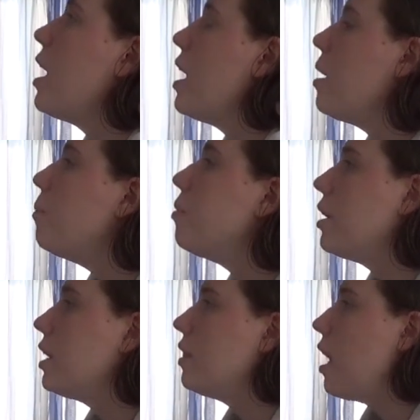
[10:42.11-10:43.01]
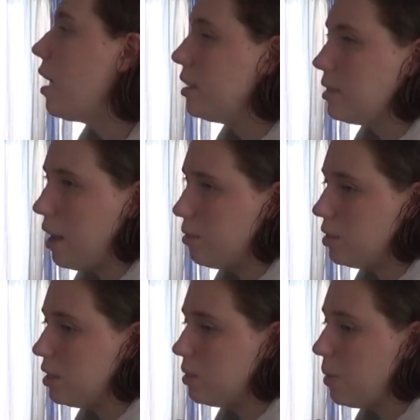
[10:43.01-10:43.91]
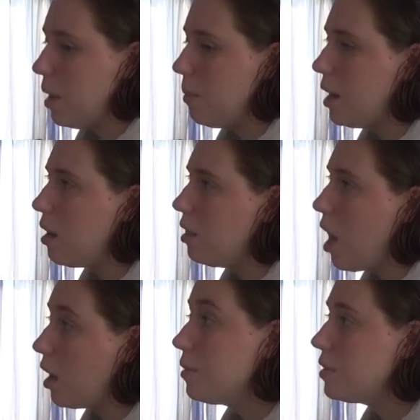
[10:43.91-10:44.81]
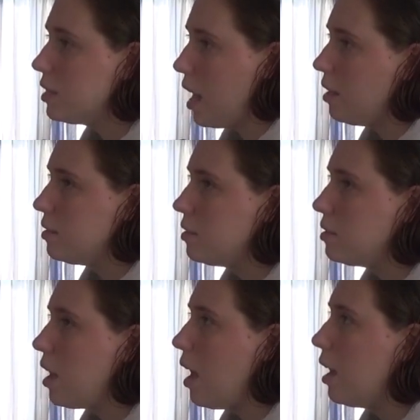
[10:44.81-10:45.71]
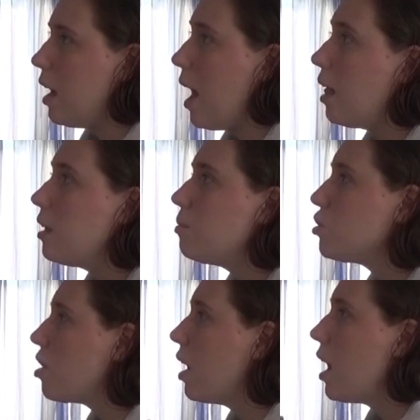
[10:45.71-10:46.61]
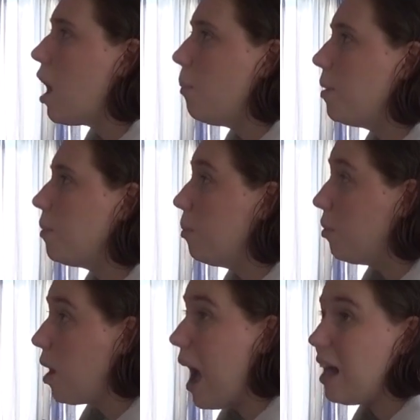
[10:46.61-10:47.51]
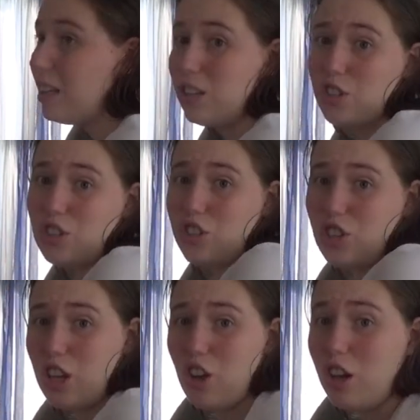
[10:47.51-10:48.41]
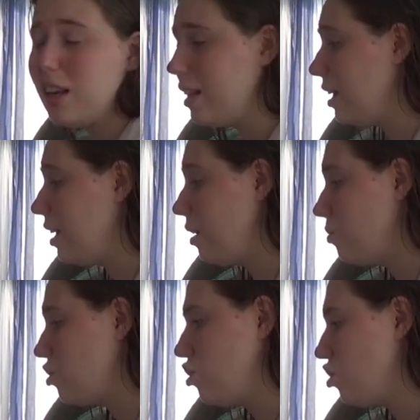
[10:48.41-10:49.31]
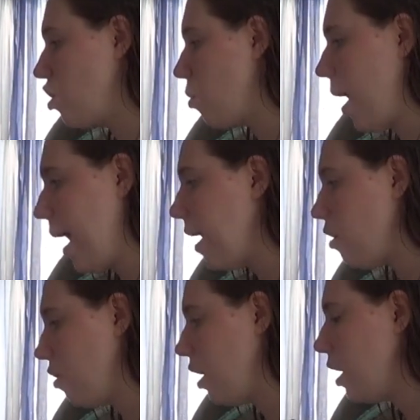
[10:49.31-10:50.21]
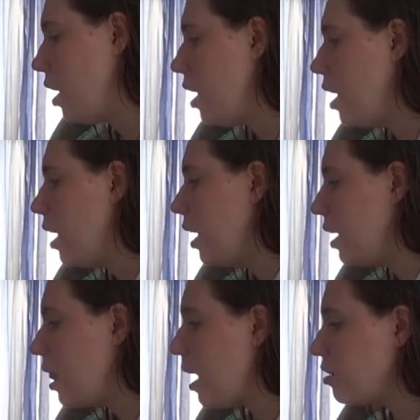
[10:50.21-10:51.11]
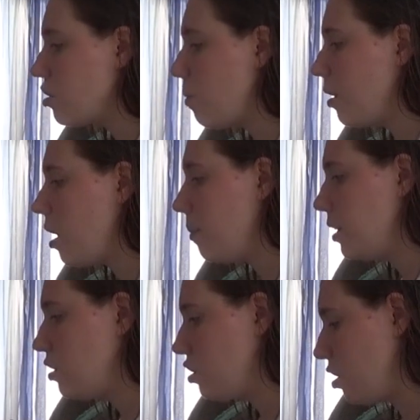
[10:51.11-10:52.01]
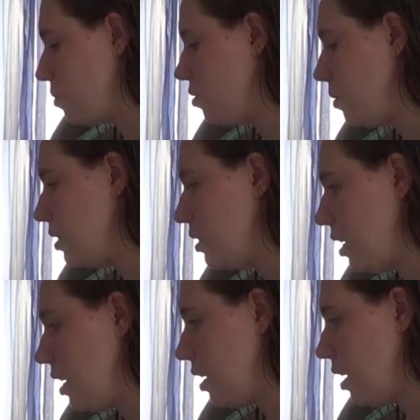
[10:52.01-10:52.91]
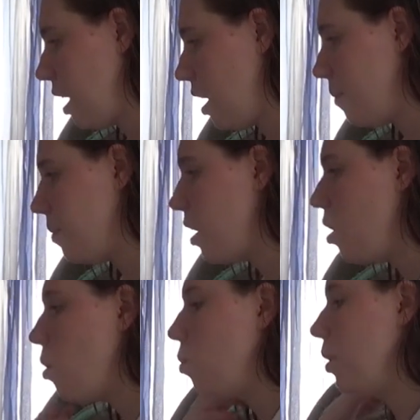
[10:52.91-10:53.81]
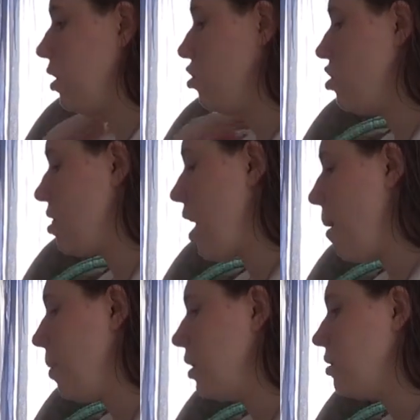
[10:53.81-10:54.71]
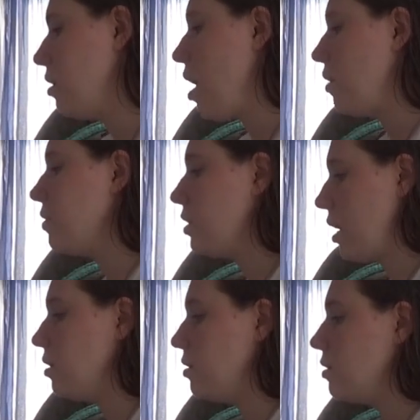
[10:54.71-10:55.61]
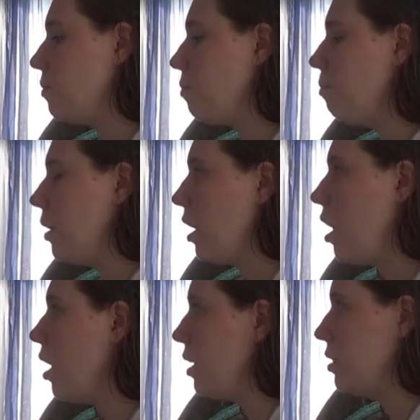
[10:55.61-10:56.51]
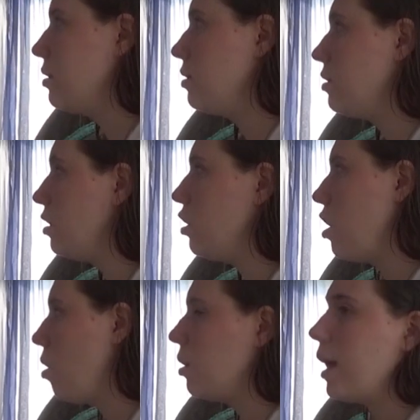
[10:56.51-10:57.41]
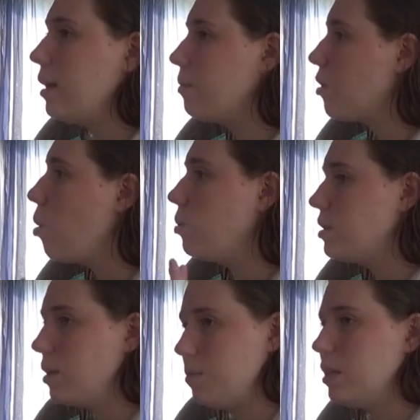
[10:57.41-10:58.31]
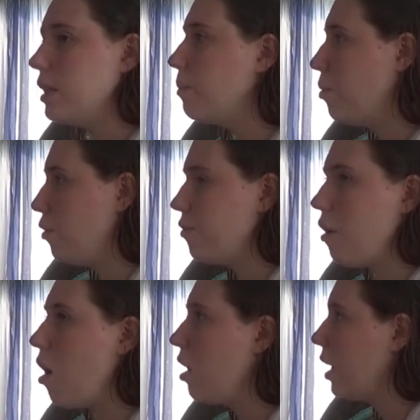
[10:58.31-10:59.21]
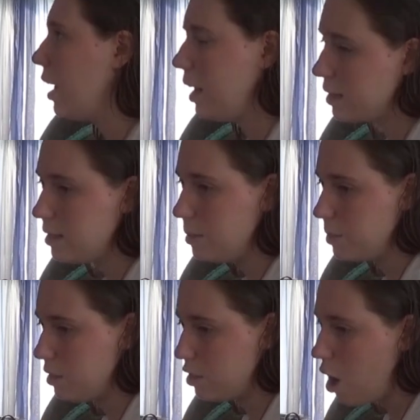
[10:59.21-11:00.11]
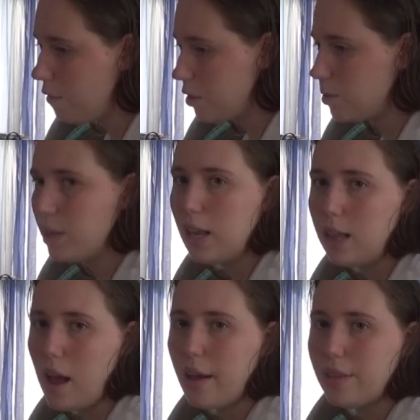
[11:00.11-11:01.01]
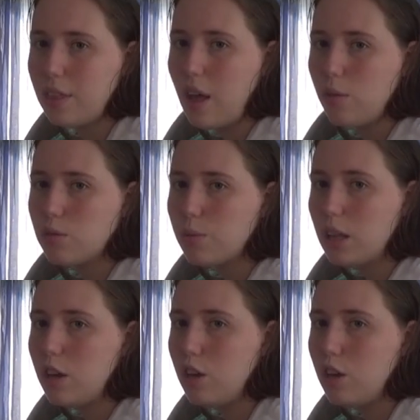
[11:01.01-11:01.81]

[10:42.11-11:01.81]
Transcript: him breaking the Ice Hounds display made a lot of sense. And Allie was trying to help him, and poor Allie, she couldn't. He was just so angry. Eli has trouble coming to terms with seeing Cam, which that makes a lot of sense because, you know, like the whole Simpson and Bullfrog in Simpson's office with Eli. I think that was really